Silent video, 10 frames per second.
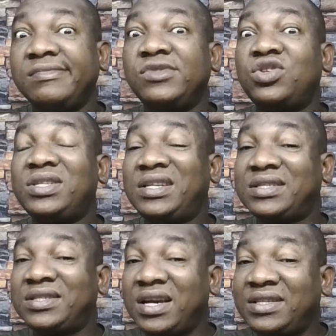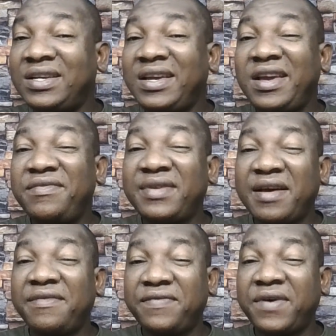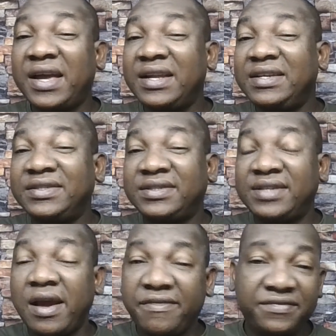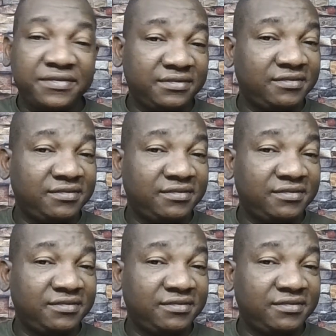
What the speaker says: to detect if that file is safe.